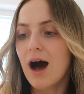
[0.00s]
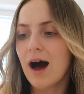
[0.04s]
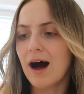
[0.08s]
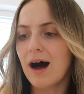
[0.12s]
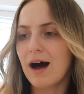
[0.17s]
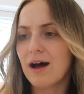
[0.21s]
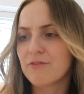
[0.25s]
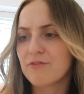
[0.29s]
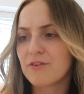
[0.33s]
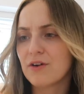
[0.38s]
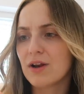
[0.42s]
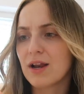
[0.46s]

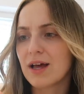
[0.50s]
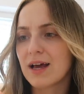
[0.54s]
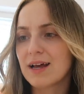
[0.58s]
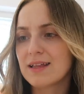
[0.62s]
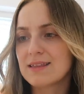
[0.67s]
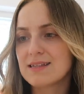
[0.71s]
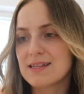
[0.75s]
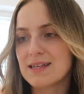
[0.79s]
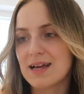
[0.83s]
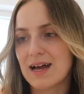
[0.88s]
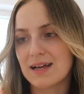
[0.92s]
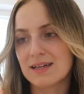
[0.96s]
I feel like I
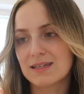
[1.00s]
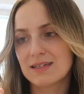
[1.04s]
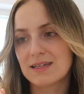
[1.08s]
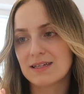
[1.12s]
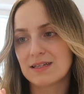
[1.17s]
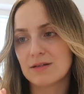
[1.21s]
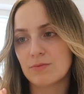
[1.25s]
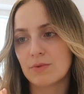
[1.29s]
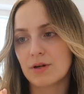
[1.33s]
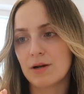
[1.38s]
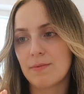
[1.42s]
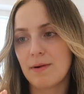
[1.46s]
did ask
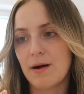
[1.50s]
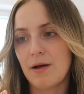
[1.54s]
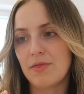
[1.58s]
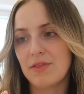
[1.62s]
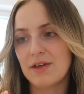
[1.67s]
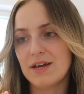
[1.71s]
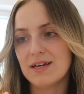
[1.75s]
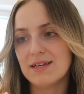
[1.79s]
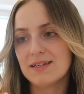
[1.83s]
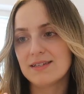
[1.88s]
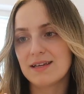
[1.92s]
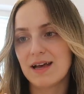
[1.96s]
someone about
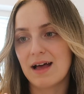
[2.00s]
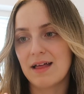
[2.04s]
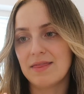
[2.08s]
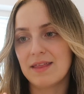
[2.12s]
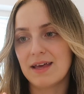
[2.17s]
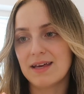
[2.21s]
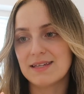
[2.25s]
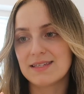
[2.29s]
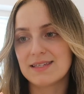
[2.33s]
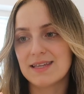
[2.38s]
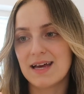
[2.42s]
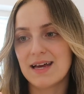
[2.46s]
this, and
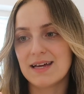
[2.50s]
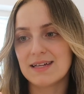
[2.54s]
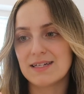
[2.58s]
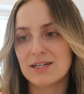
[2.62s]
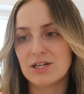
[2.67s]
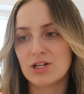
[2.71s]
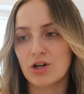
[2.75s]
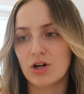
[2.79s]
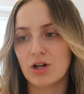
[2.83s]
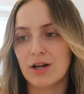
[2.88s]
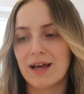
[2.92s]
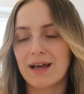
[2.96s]
they said,
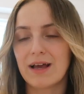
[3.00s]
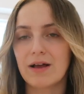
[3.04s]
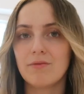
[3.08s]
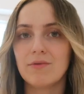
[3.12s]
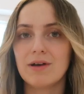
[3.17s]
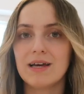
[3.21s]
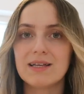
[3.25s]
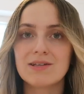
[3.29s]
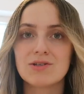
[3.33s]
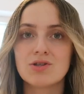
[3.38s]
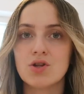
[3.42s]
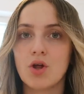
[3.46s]
you know, like,
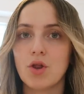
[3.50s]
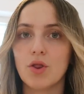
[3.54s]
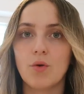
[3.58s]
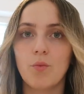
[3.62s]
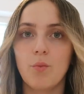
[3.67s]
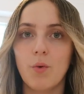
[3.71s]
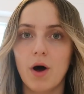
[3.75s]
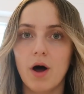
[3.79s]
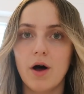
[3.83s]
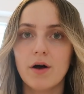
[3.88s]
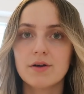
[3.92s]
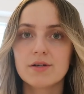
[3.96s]
it's not the
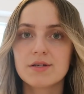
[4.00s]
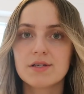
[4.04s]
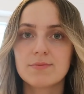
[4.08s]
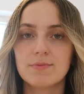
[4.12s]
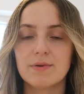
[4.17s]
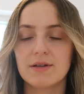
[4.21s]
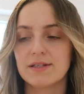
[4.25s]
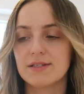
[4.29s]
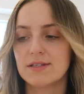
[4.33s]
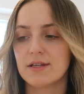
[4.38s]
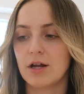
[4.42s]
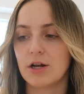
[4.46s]
worst,
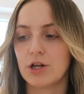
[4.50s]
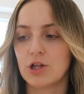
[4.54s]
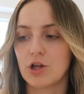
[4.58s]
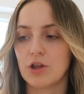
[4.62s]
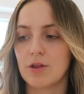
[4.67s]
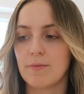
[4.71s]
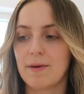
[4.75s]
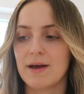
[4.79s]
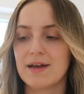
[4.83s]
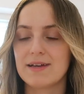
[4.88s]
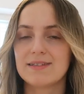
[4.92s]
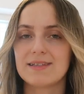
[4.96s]
but it's certainly
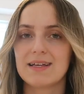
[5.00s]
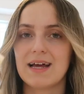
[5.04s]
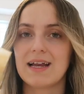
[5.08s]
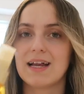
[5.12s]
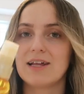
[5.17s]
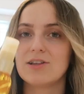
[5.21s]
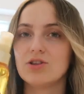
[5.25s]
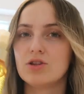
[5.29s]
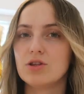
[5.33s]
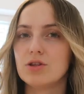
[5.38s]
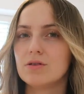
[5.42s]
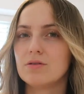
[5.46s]
not the best. And
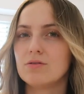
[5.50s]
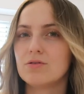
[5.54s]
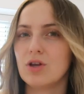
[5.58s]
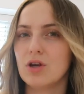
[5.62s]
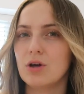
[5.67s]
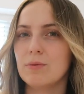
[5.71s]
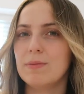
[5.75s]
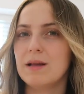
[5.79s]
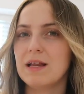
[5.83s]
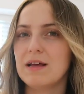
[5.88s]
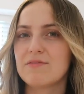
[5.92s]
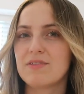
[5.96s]
I
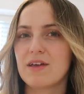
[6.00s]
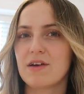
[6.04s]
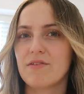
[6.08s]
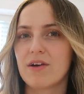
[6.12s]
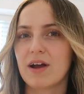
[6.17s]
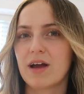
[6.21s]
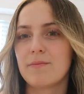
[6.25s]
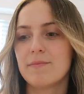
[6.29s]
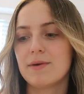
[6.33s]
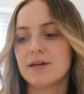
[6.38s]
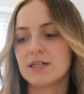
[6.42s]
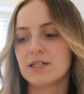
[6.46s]
do believe they
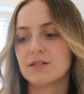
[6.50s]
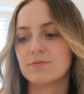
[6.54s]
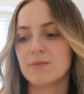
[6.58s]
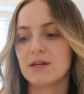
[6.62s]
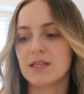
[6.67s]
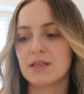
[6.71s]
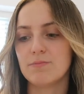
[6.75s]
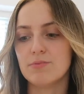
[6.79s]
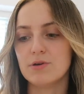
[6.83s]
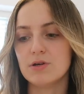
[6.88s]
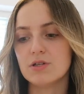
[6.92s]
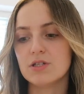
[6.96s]
recommended
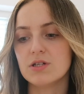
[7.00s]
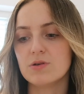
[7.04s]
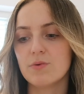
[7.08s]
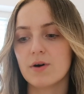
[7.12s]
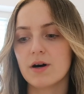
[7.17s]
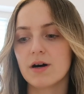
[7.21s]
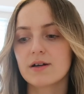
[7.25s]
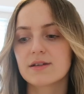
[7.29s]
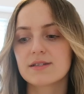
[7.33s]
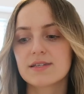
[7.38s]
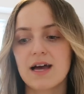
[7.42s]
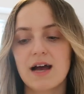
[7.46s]
me the Beauty
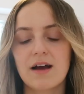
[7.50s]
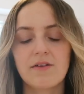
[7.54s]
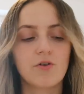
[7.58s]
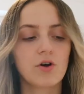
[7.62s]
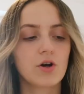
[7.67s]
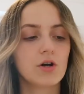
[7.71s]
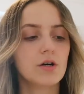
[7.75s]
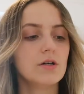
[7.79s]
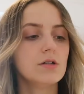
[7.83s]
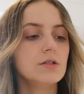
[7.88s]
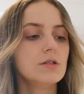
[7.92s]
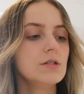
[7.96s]
Works hair
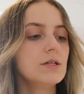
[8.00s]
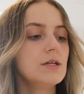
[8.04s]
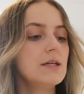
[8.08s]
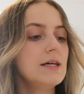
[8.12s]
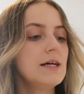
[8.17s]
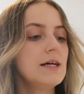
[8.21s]
oil.